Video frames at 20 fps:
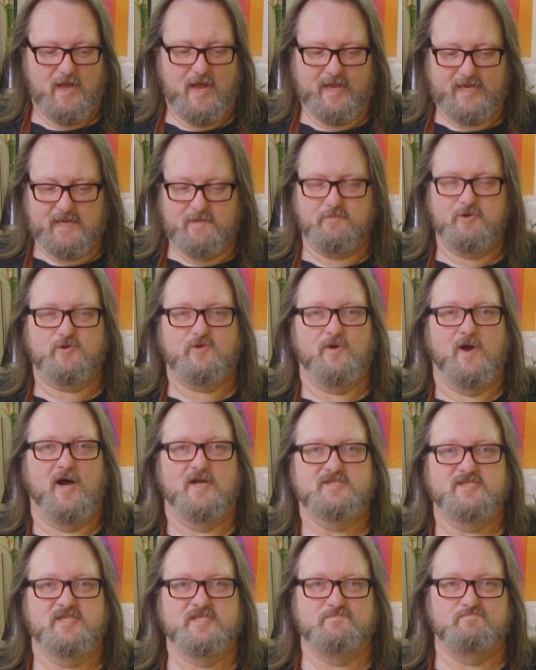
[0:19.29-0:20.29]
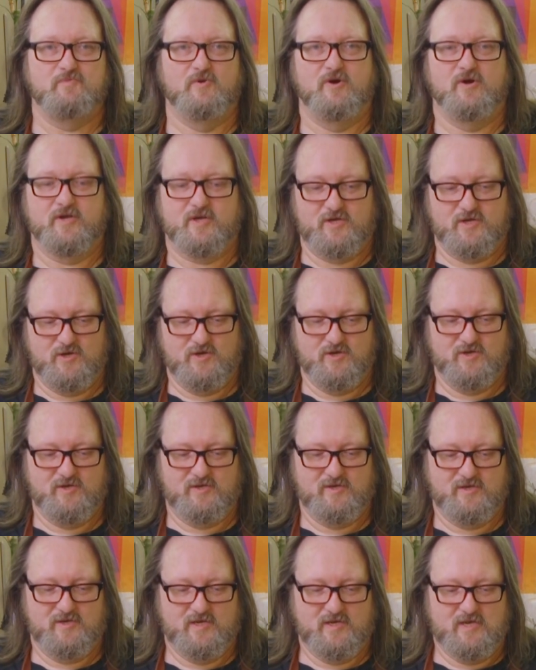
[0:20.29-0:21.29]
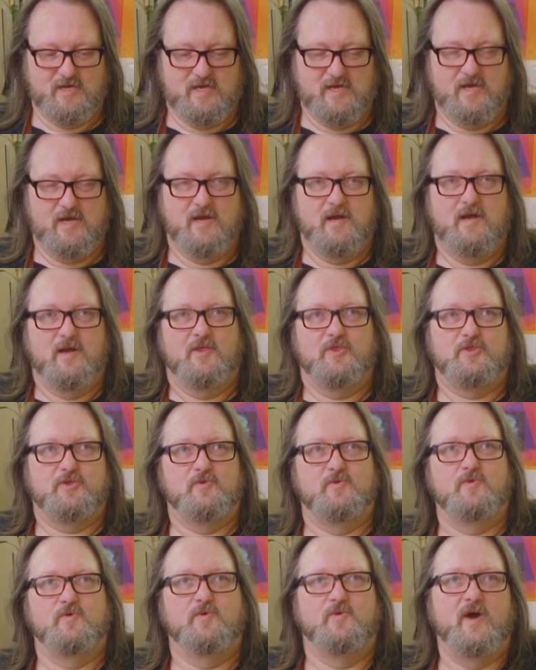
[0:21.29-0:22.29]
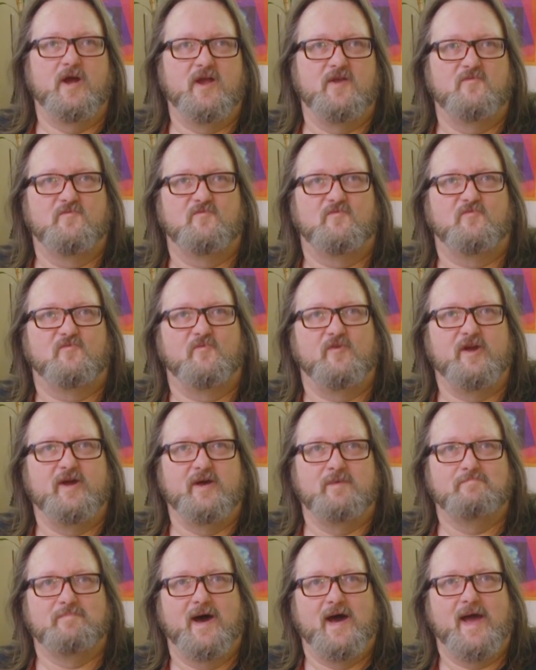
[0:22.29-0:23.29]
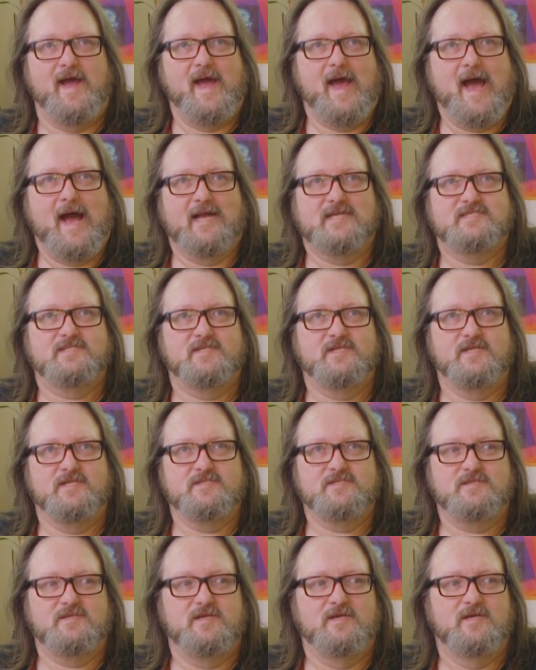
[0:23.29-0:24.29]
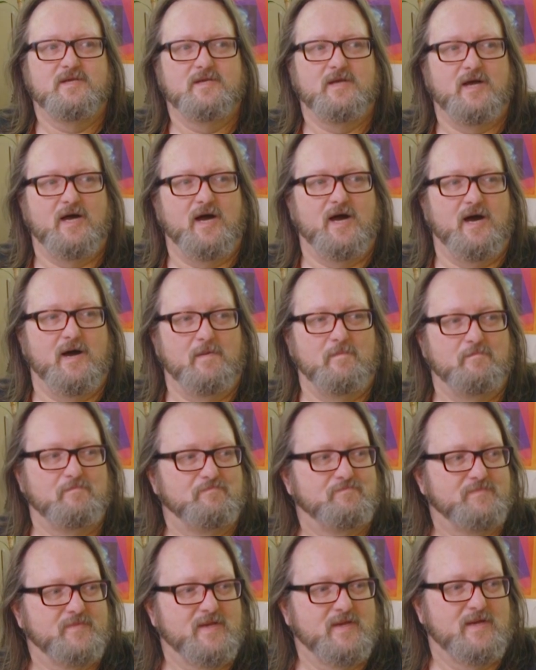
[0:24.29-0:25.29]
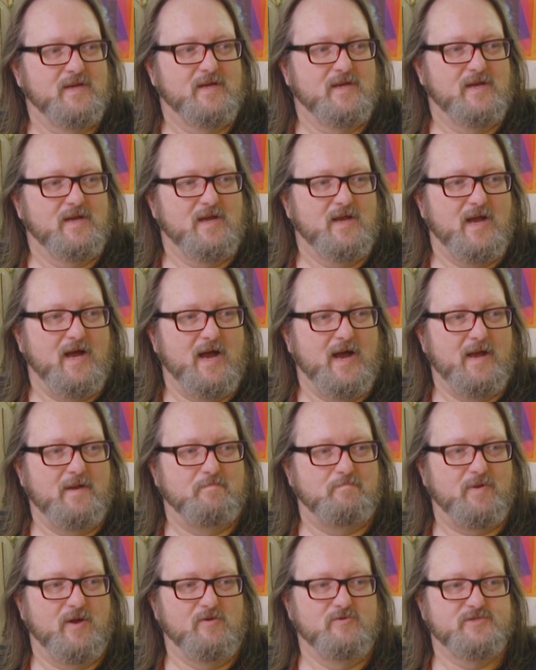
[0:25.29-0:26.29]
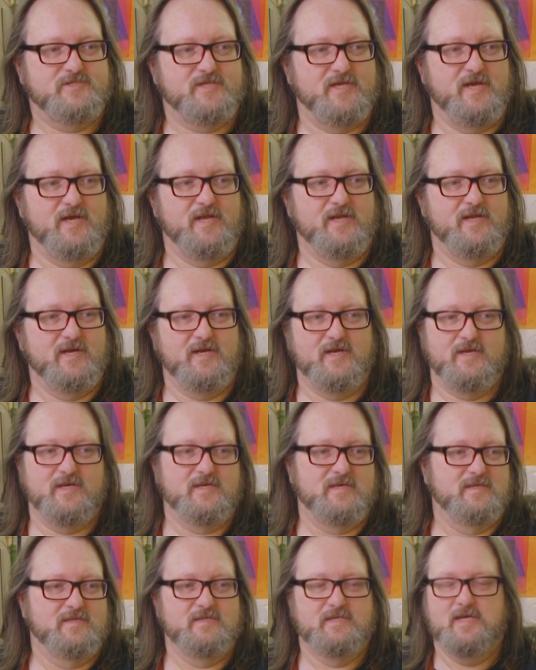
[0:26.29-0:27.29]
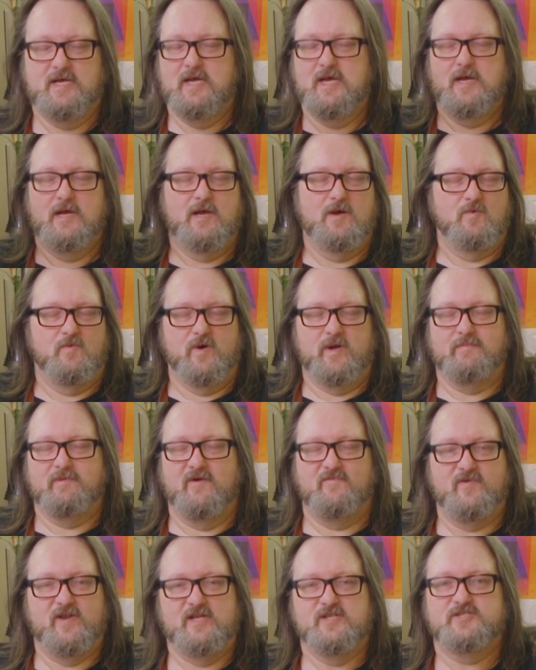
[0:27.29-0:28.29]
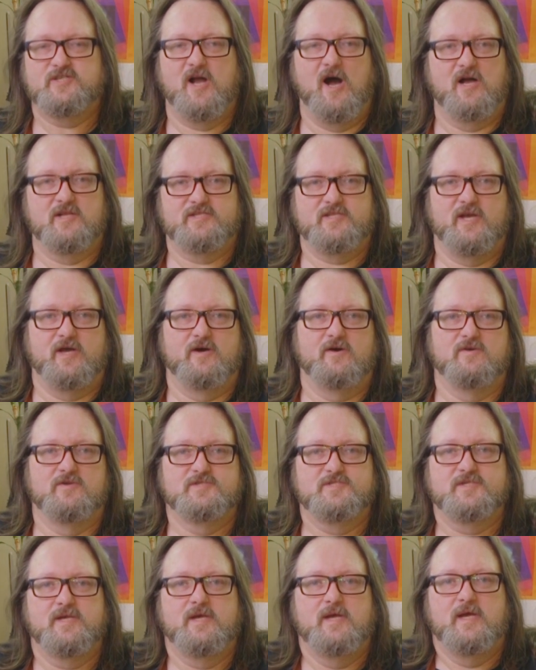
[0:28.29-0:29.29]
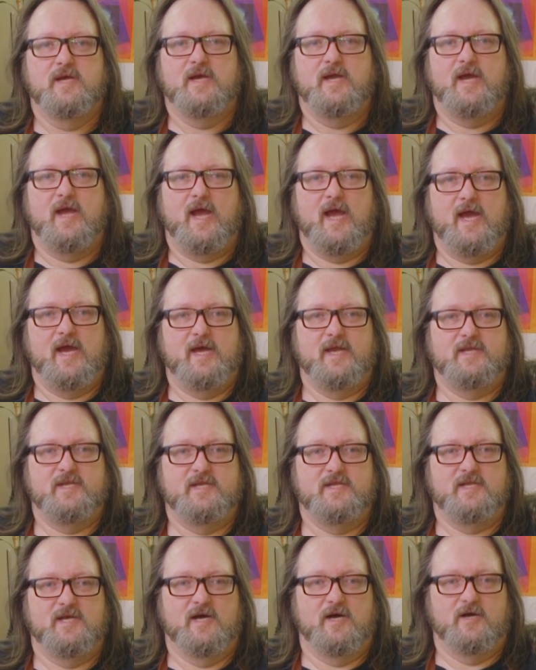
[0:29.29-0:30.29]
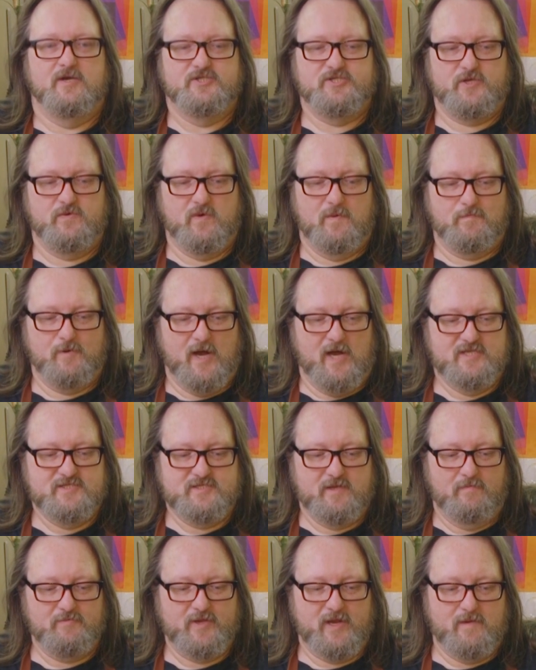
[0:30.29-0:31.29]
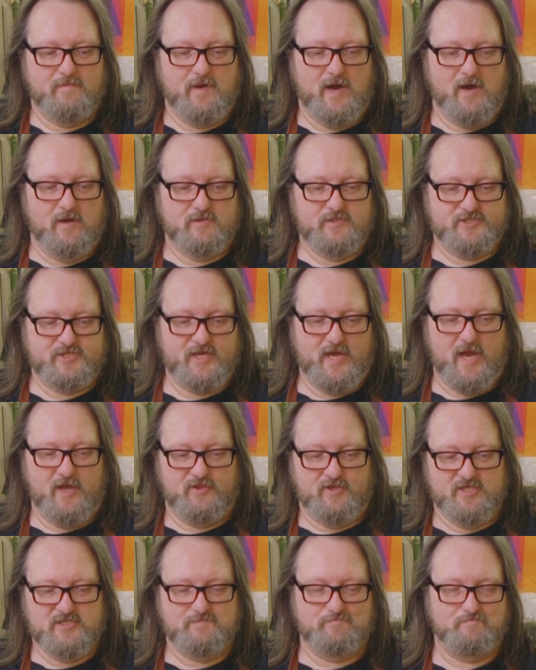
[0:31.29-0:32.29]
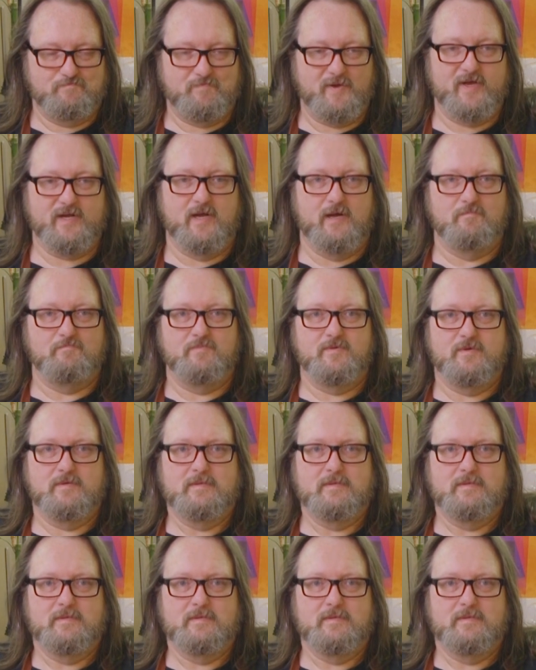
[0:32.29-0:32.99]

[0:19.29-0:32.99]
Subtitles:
came across this book through a friend by accident. I posted one of my vintage cocktails, and then she replied something about she had this pinup